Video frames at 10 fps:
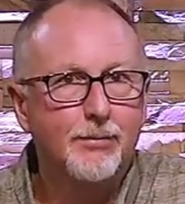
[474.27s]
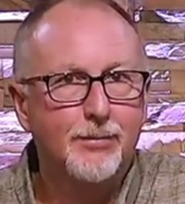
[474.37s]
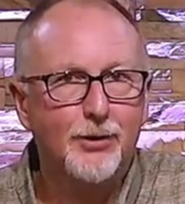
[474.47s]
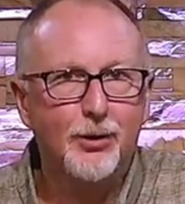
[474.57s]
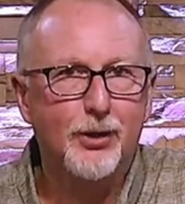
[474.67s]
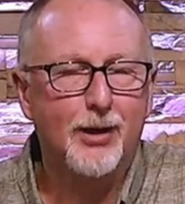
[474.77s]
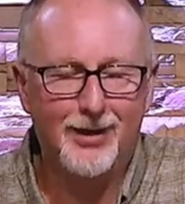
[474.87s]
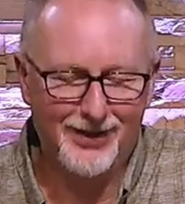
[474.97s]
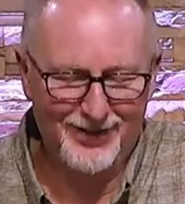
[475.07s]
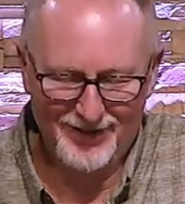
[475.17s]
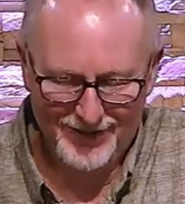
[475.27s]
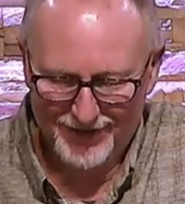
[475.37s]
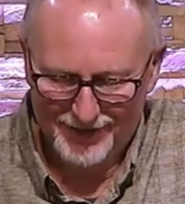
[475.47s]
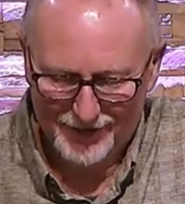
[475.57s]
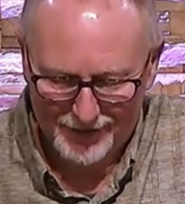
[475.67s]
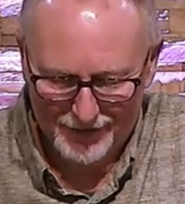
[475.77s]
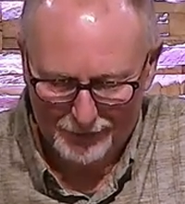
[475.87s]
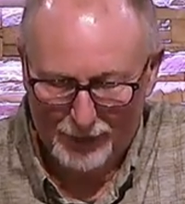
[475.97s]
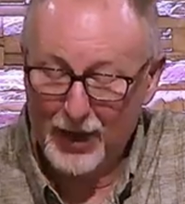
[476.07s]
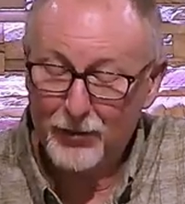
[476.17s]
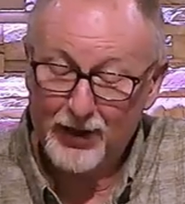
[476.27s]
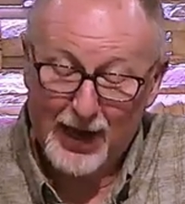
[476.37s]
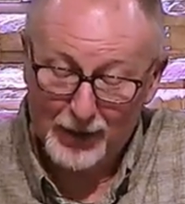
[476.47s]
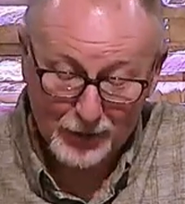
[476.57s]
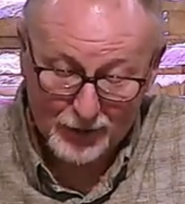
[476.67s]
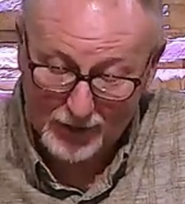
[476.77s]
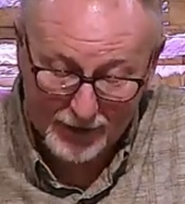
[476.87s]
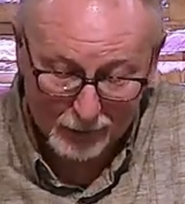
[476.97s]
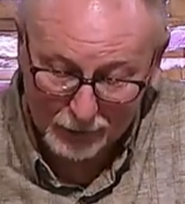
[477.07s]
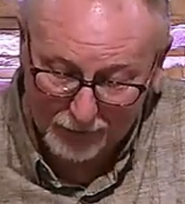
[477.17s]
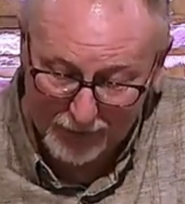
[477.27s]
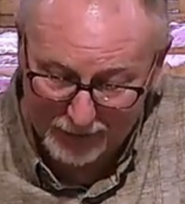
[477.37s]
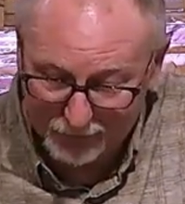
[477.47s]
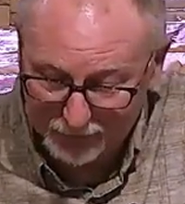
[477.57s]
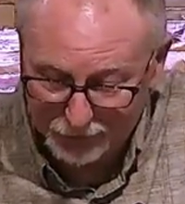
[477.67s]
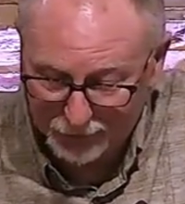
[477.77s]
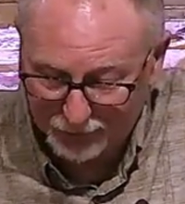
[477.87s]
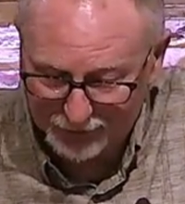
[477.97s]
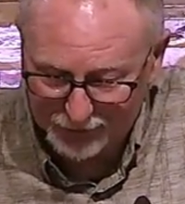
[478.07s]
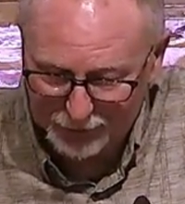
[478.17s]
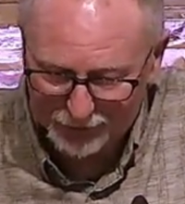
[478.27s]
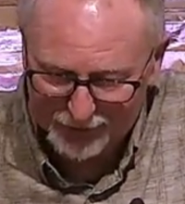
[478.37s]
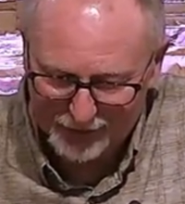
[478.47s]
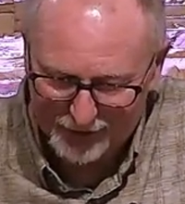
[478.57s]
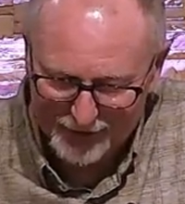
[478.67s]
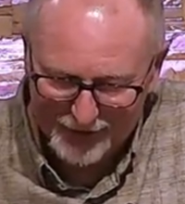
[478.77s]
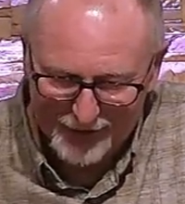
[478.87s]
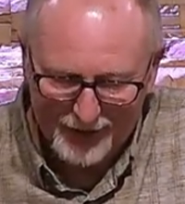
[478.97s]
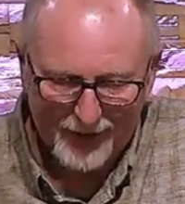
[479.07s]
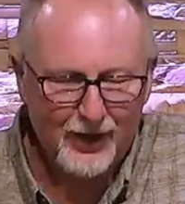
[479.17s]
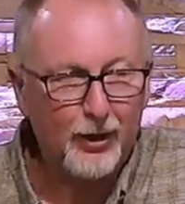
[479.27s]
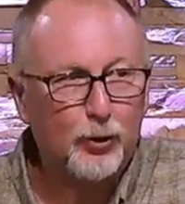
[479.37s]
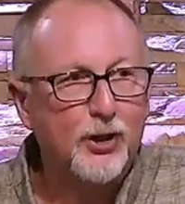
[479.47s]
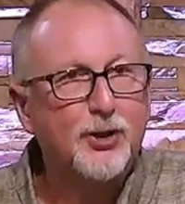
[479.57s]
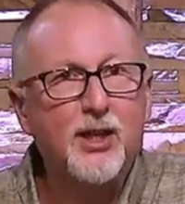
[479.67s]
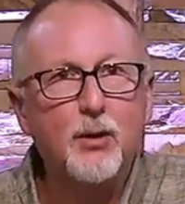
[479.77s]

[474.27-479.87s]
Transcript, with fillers: You can learn that. Bethany actually thought that was funny, first service. She was here uh, Christina would